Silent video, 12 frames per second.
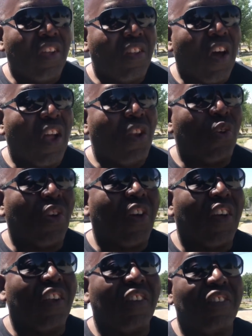that I look
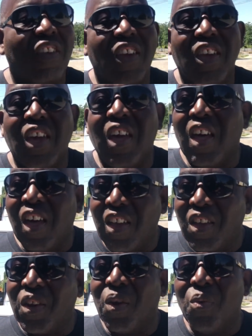at and I say, ah,
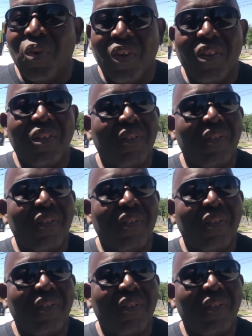you know what,